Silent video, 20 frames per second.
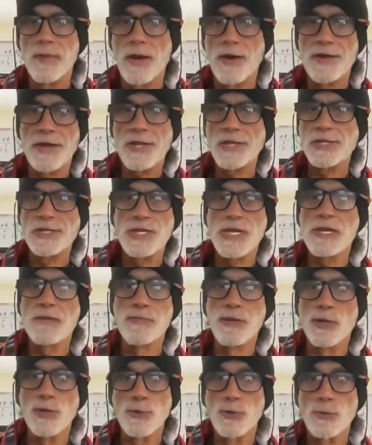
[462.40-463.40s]
don't see
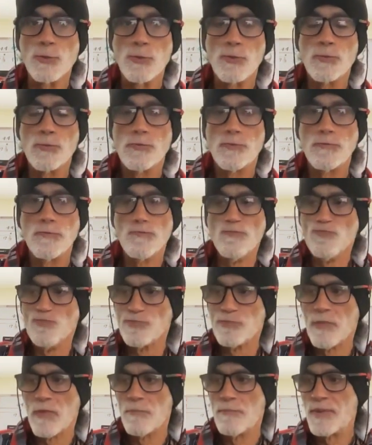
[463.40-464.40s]
blue,
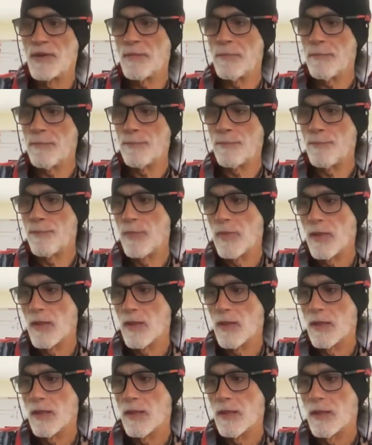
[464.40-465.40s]
but
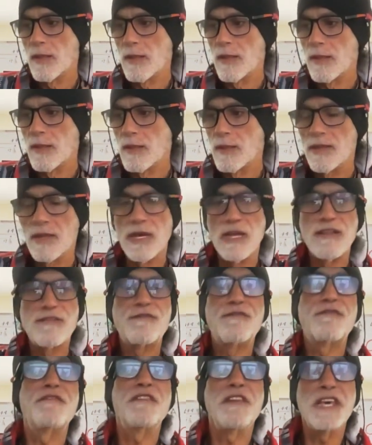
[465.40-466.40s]

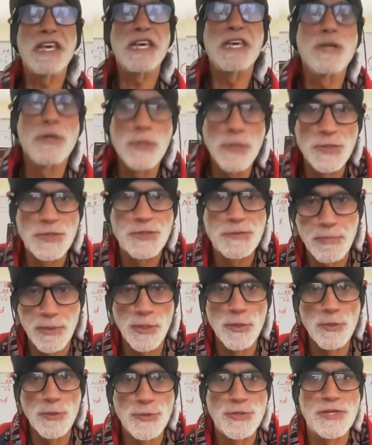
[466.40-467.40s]
it feels
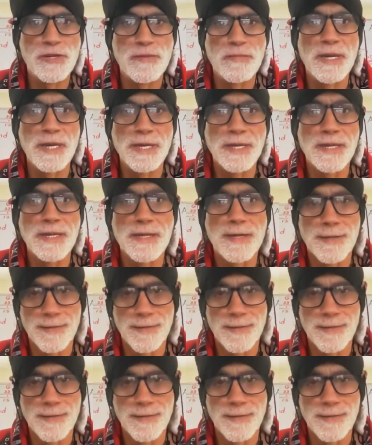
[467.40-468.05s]
blue to me.